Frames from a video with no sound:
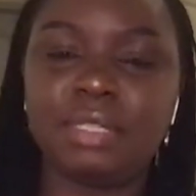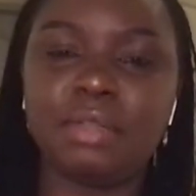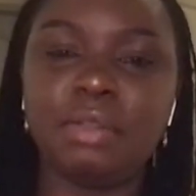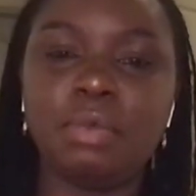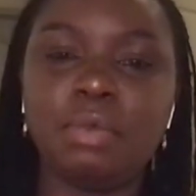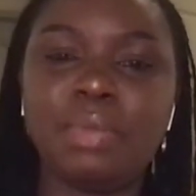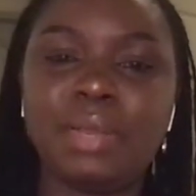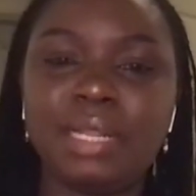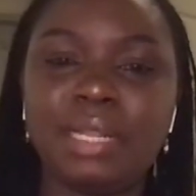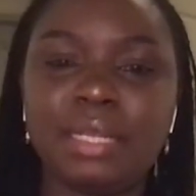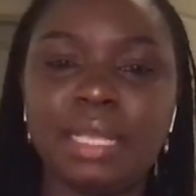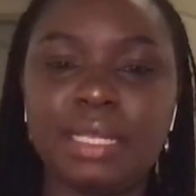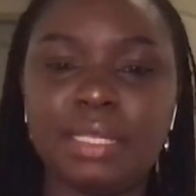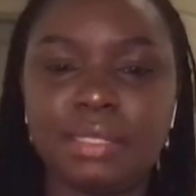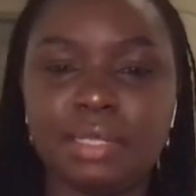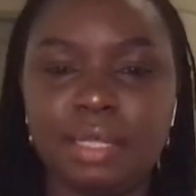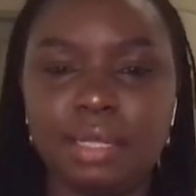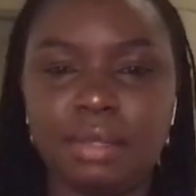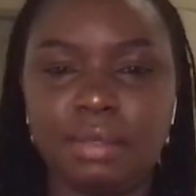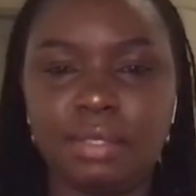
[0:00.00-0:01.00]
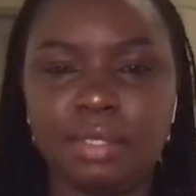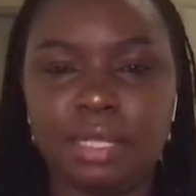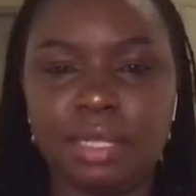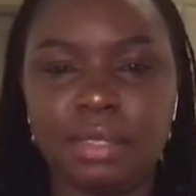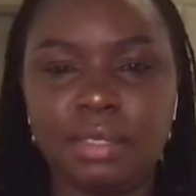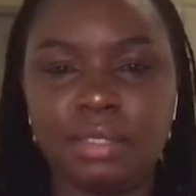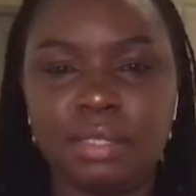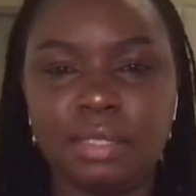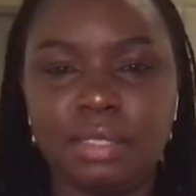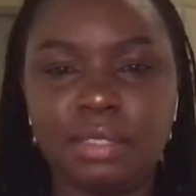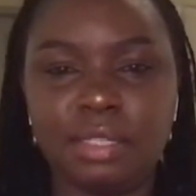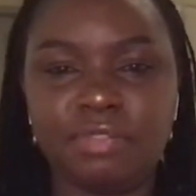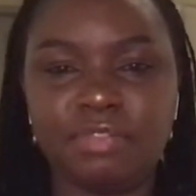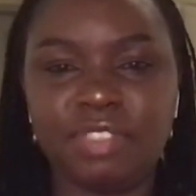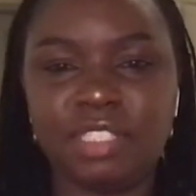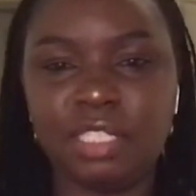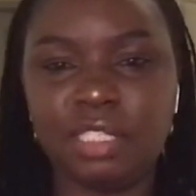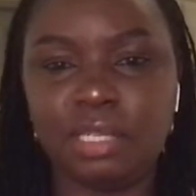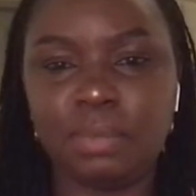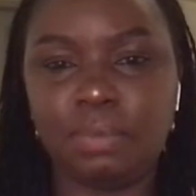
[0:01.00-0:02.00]
No, Mrenda is a
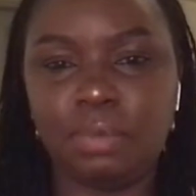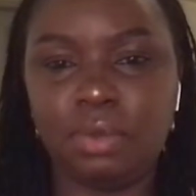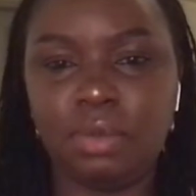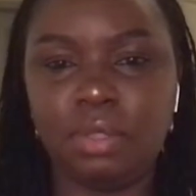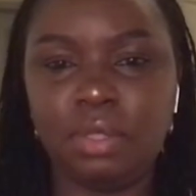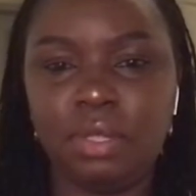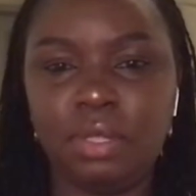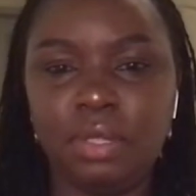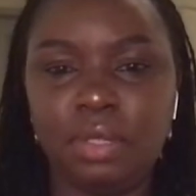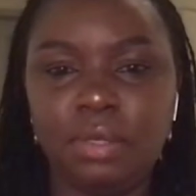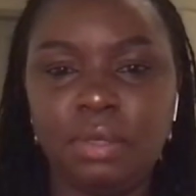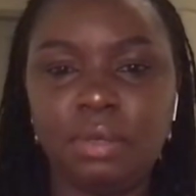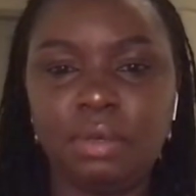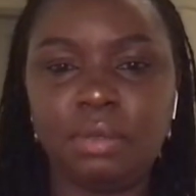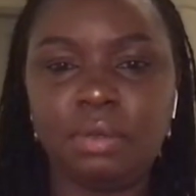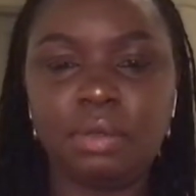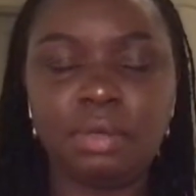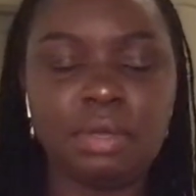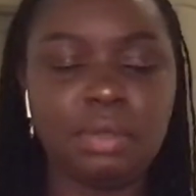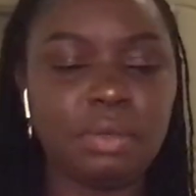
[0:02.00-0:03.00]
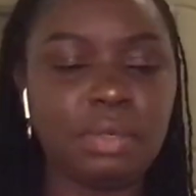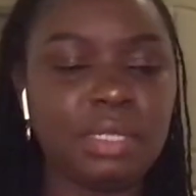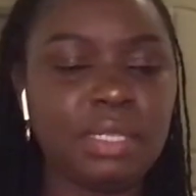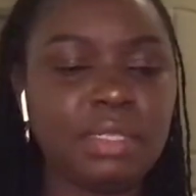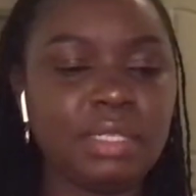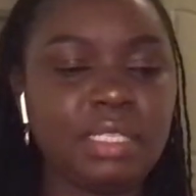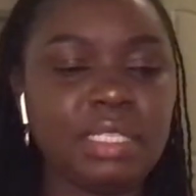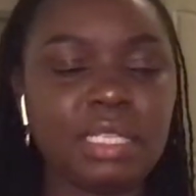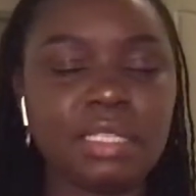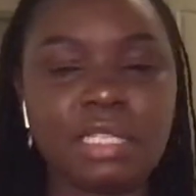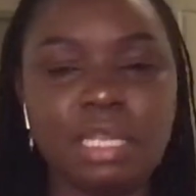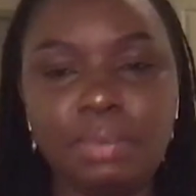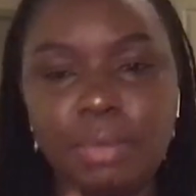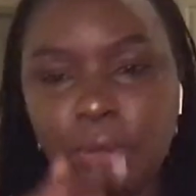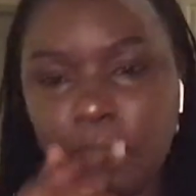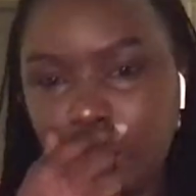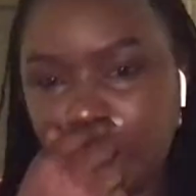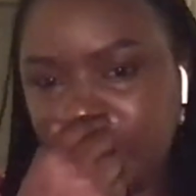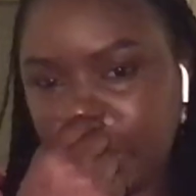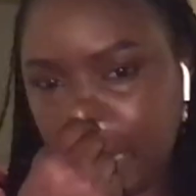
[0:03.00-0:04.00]
vegetable, or in this case, let me
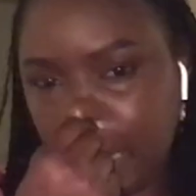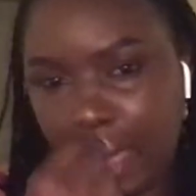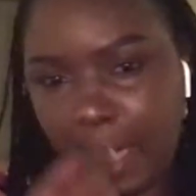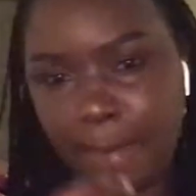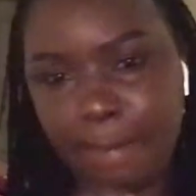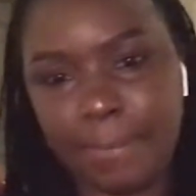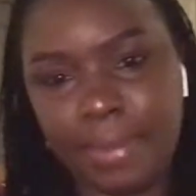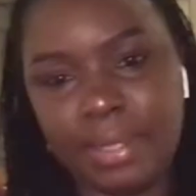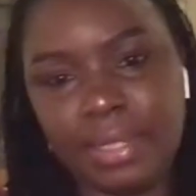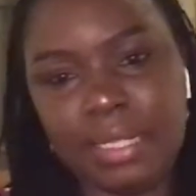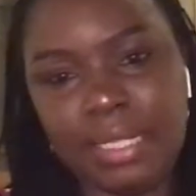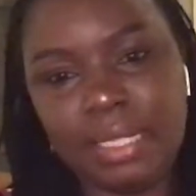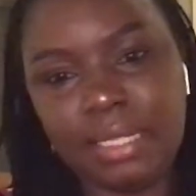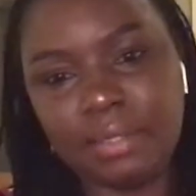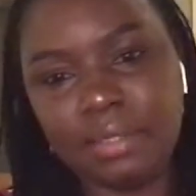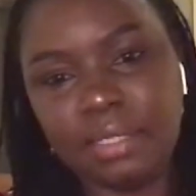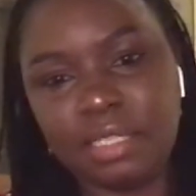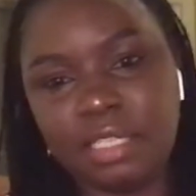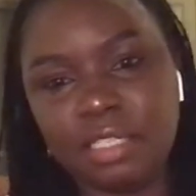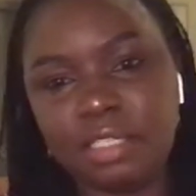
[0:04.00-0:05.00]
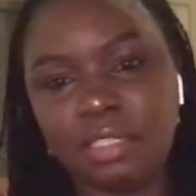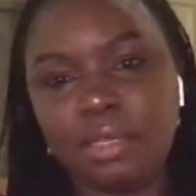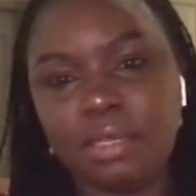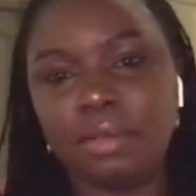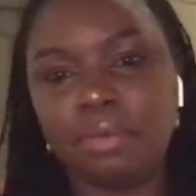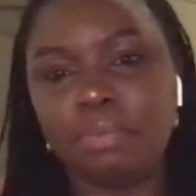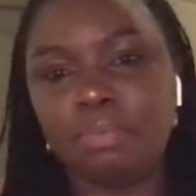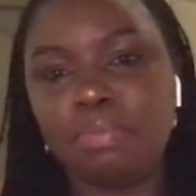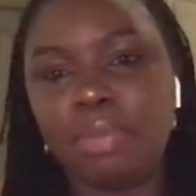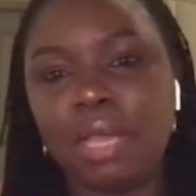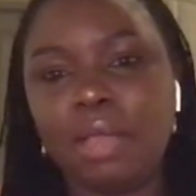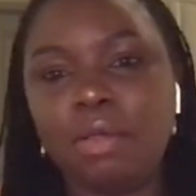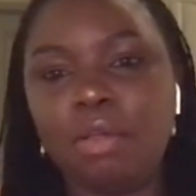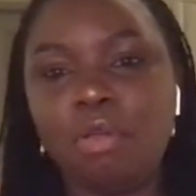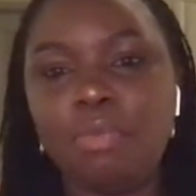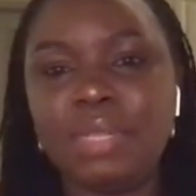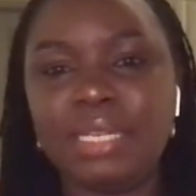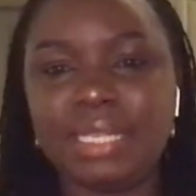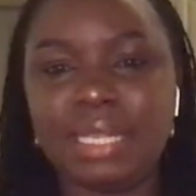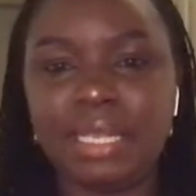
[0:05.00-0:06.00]
call it a herb. That is back
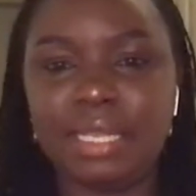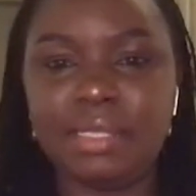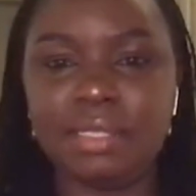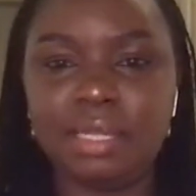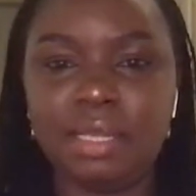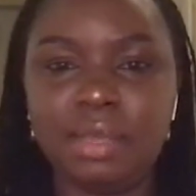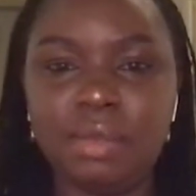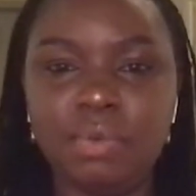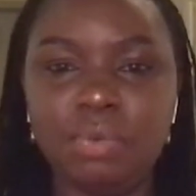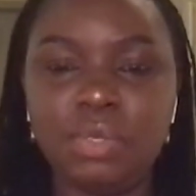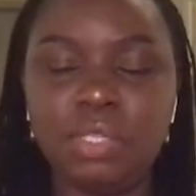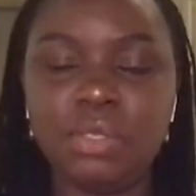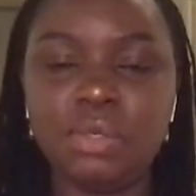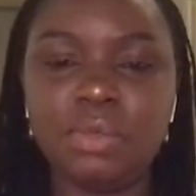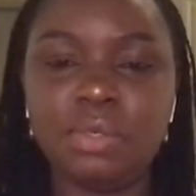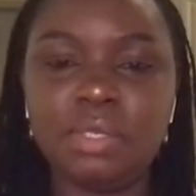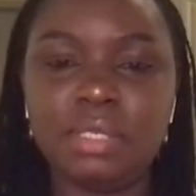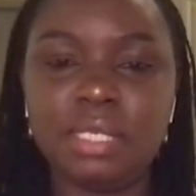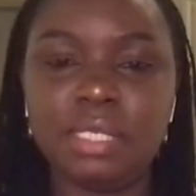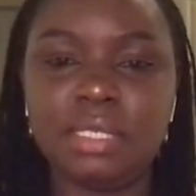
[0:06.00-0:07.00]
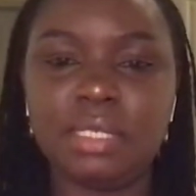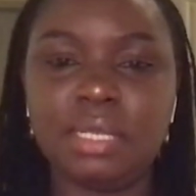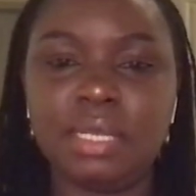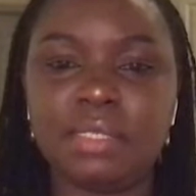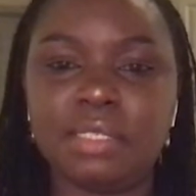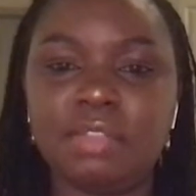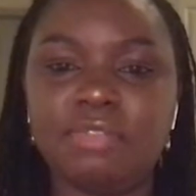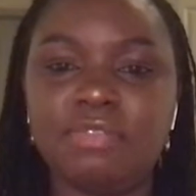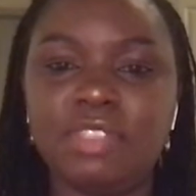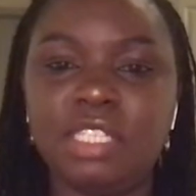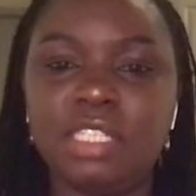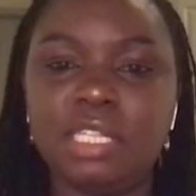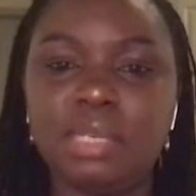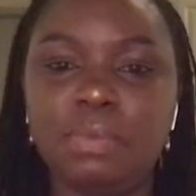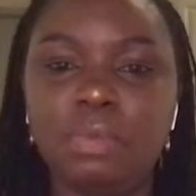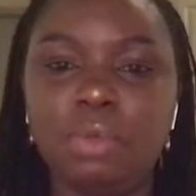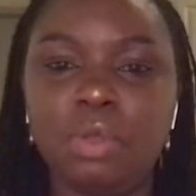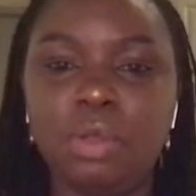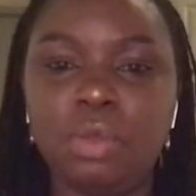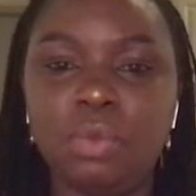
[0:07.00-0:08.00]
home in Kenya. We use it as a
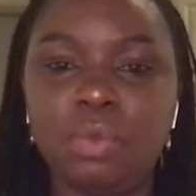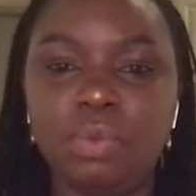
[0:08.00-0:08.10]
vegetable.